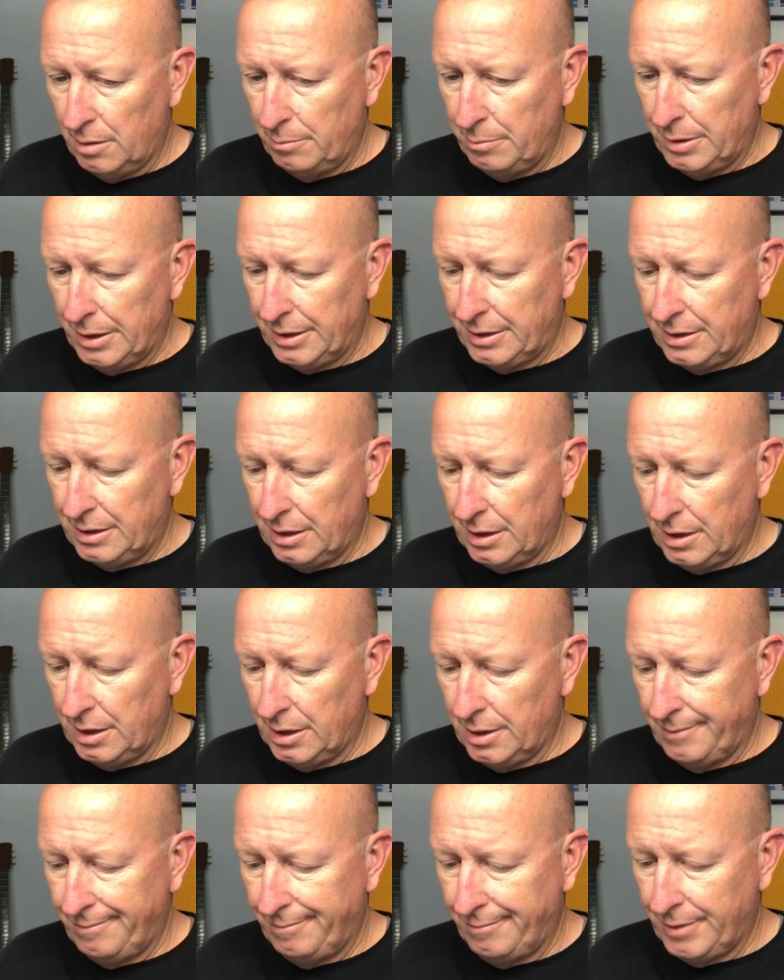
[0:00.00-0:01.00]
But
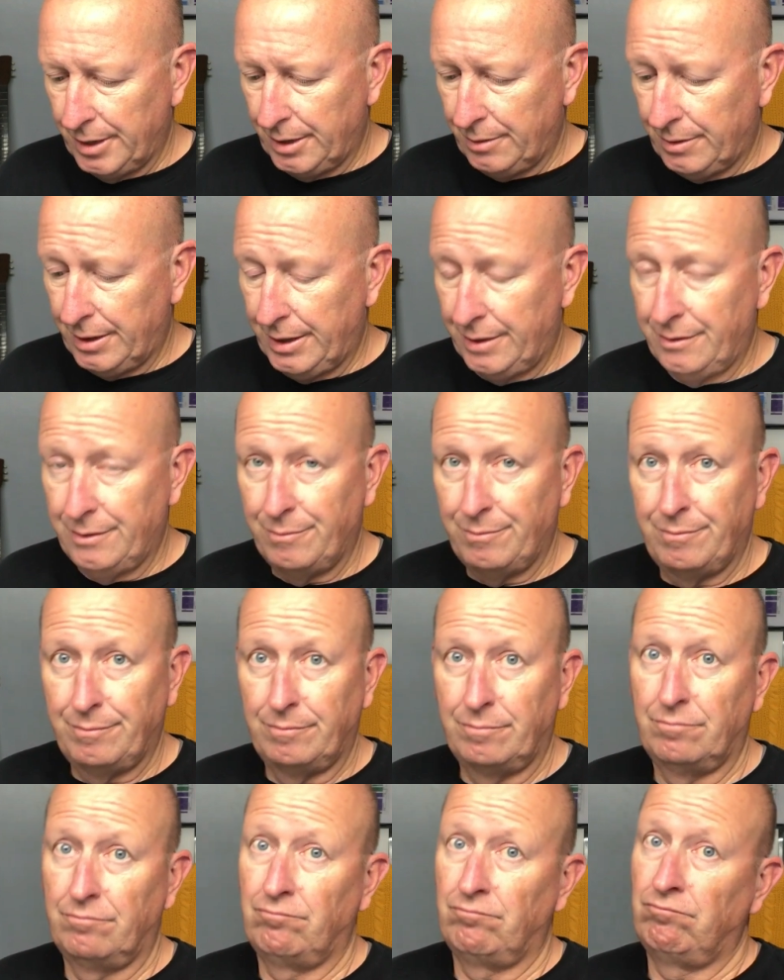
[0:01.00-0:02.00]
otherwise,
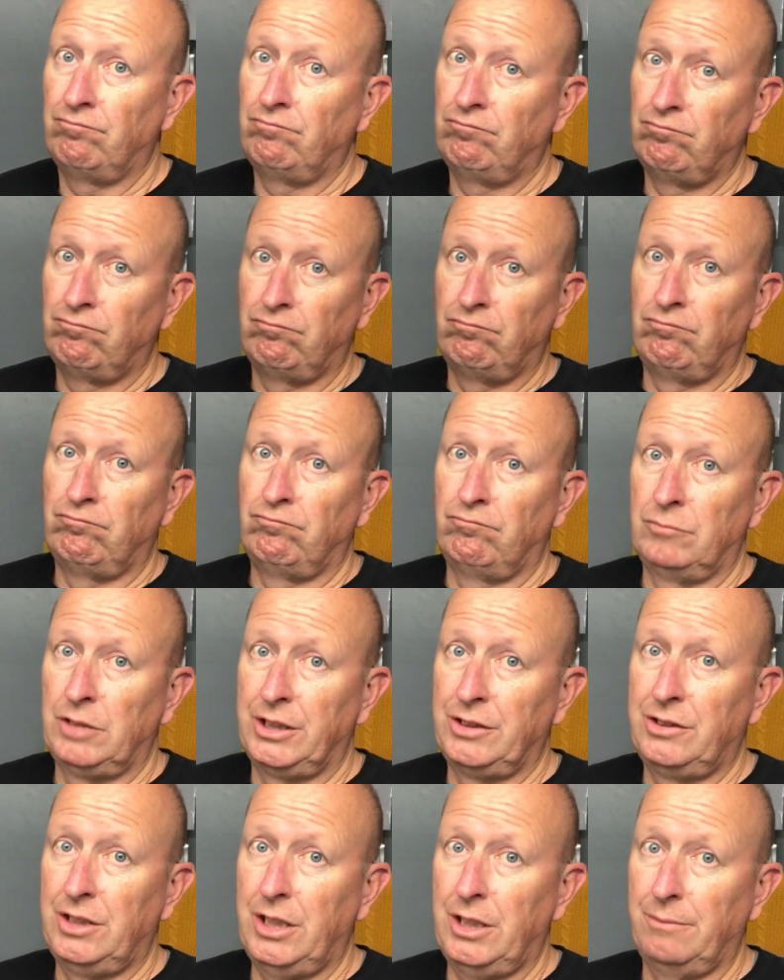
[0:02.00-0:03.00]

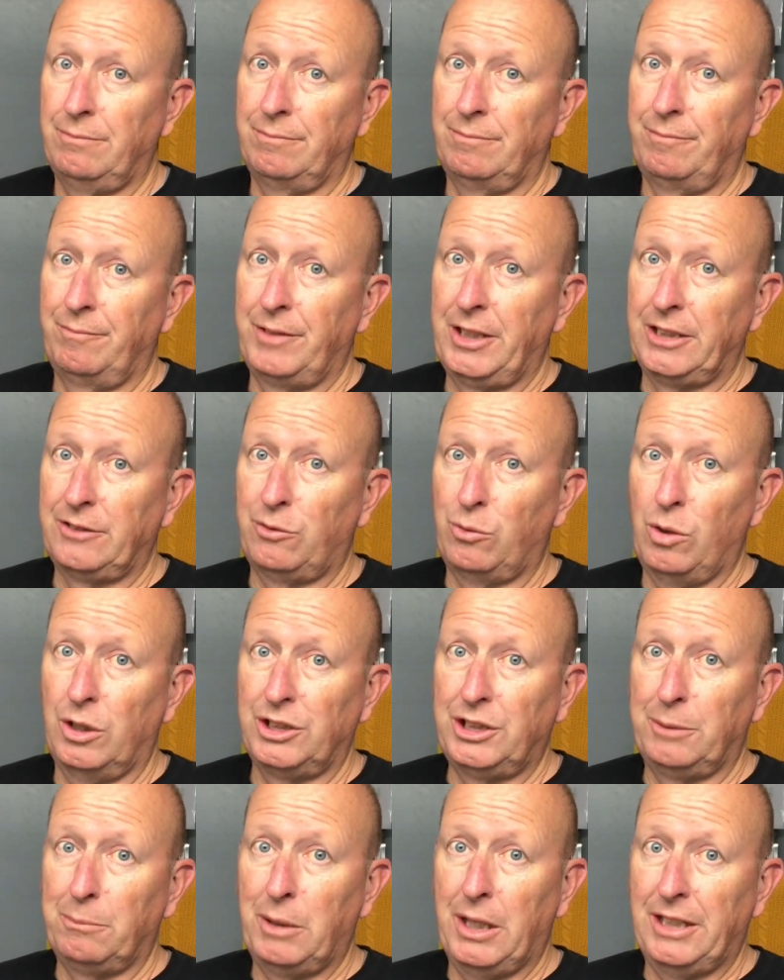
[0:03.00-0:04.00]
that's it. Thanks for
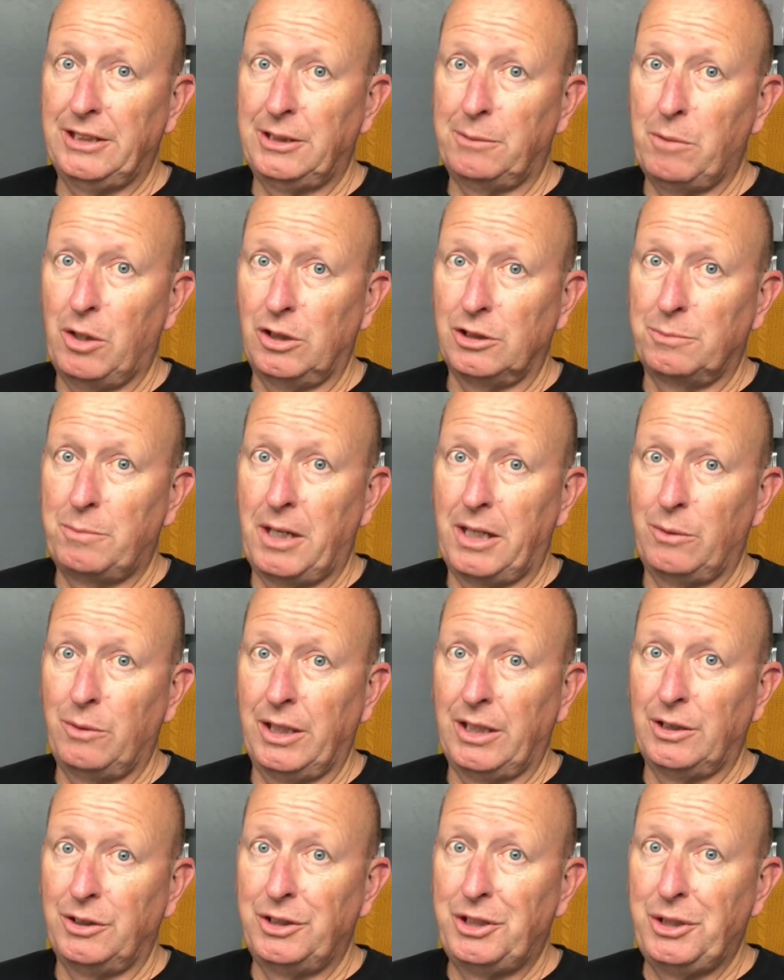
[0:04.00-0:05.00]
watching Plastic Models by a
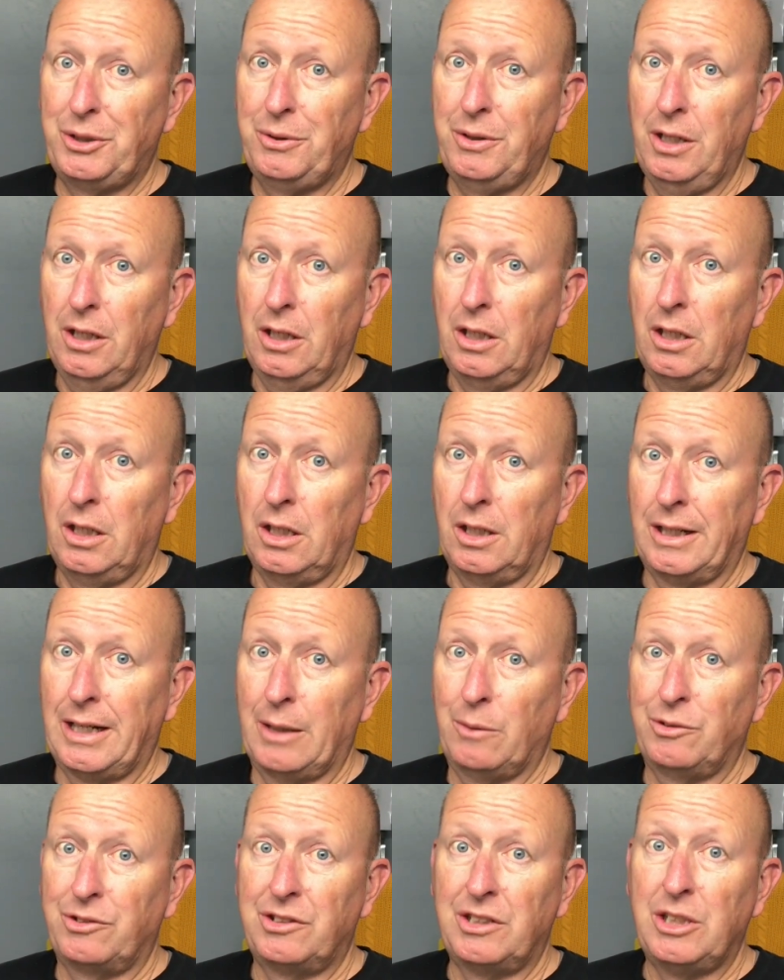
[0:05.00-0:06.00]
Regular Dude, and
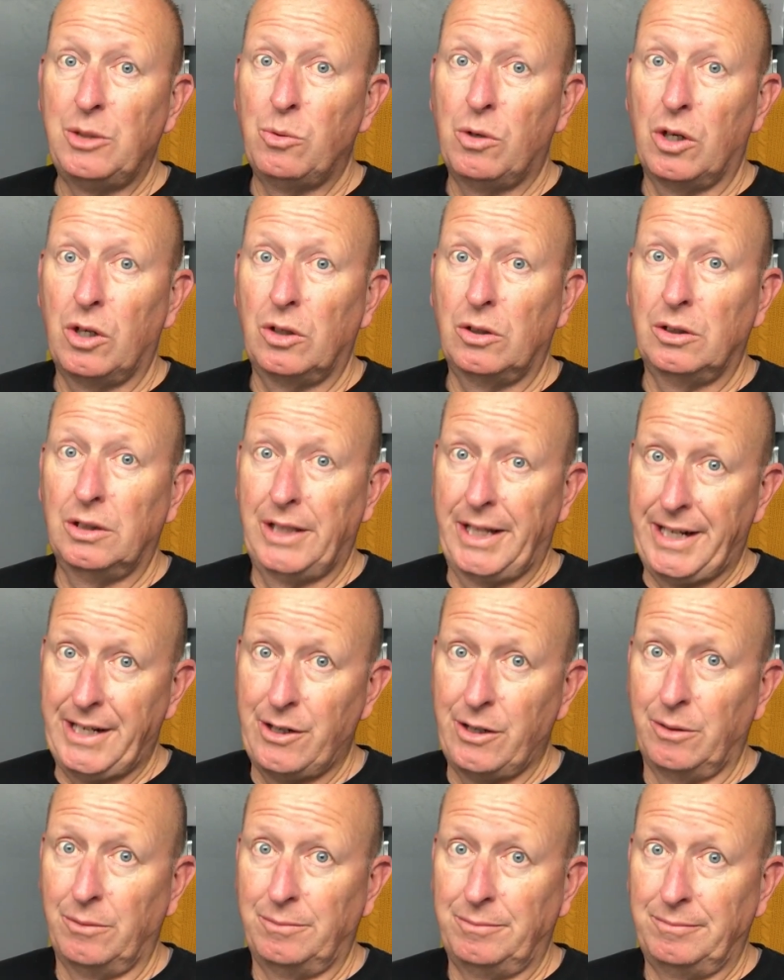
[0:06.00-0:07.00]
I will see you all
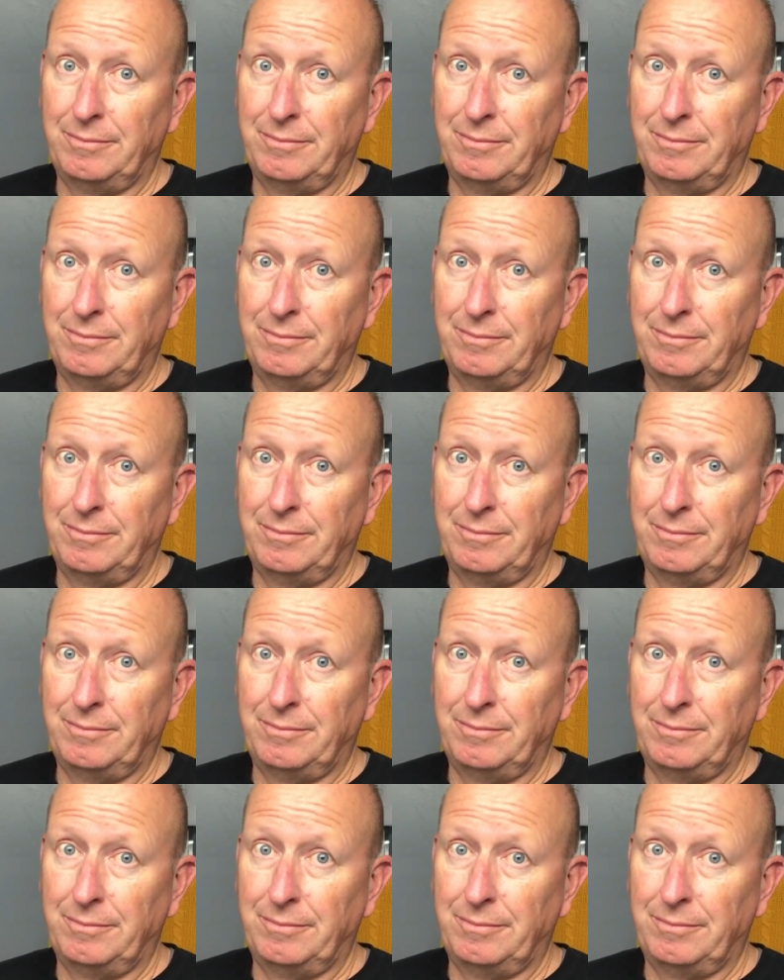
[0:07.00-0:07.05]
later.